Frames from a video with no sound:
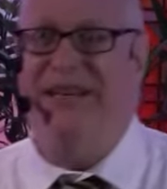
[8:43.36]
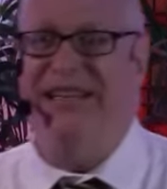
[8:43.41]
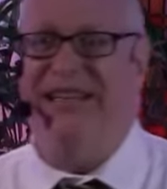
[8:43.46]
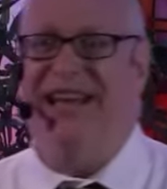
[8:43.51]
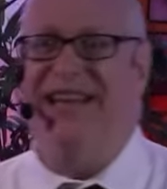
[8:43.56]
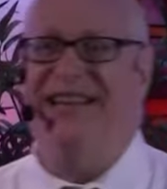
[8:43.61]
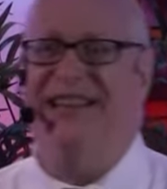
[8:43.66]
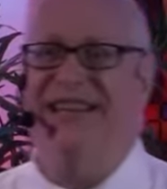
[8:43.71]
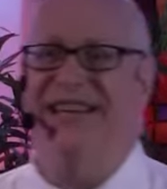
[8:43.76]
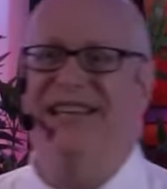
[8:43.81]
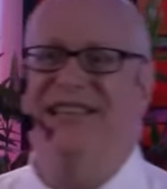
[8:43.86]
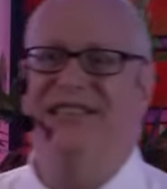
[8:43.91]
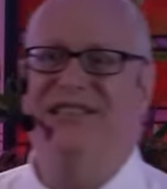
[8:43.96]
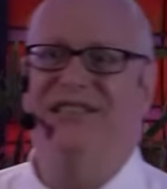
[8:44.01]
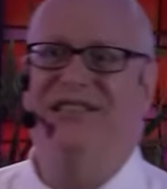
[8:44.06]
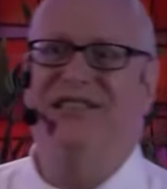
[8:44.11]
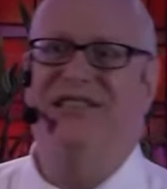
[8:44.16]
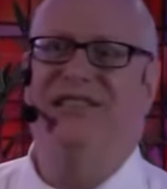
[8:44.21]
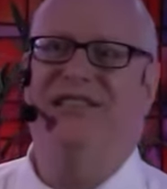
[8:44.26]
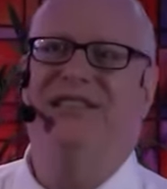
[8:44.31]
like
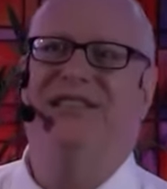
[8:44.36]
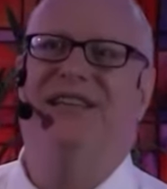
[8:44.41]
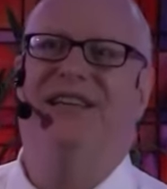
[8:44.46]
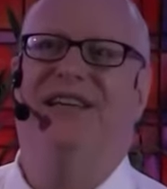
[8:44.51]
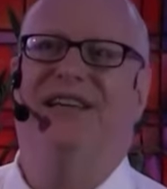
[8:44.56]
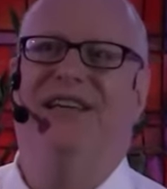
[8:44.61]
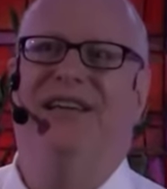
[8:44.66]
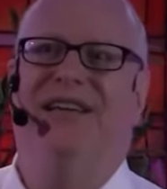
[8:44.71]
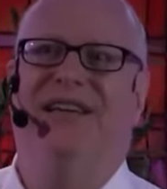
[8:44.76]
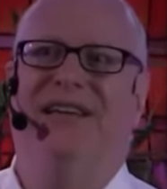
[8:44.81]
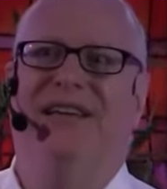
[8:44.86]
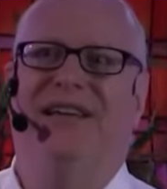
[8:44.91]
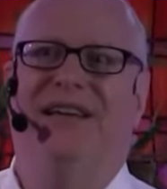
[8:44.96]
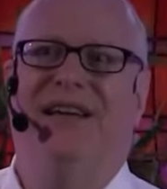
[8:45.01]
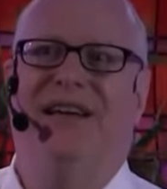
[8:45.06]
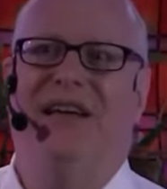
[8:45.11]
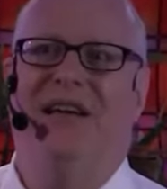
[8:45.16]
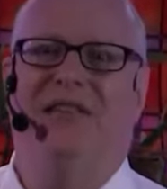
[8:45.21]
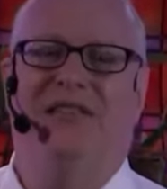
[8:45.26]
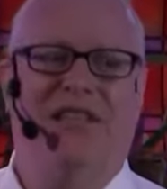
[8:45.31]
this,
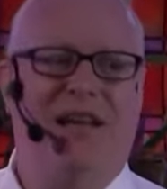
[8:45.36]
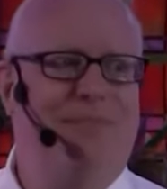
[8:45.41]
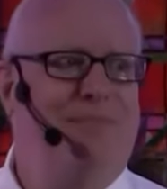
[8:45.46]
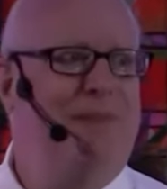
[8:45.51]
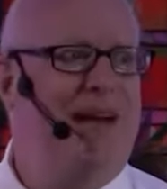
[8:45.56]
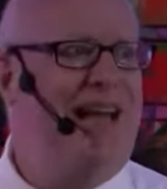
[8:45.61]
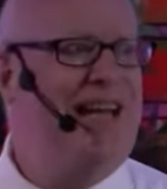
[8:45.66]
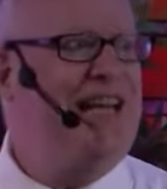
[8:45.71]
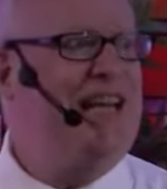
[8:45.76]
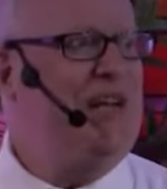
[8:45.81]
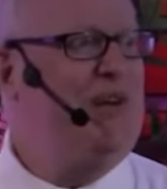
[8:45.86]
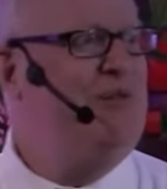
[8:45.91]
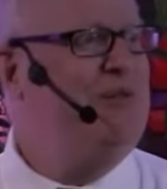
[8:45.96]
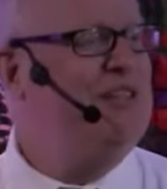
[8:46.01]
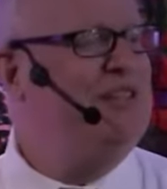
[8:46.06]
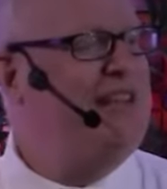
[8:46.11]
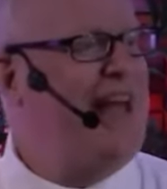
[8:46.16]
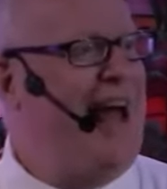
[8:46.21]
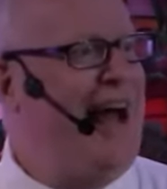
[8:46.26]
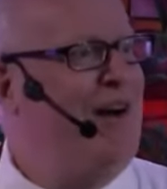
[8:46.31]
somebody who
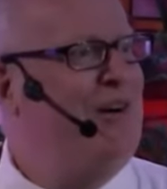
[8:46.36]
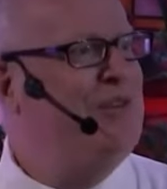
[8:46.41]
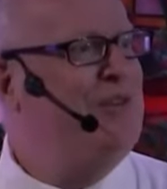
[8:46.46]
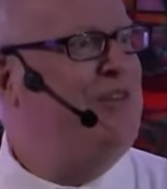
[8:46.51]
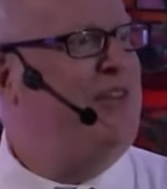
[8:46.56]
is out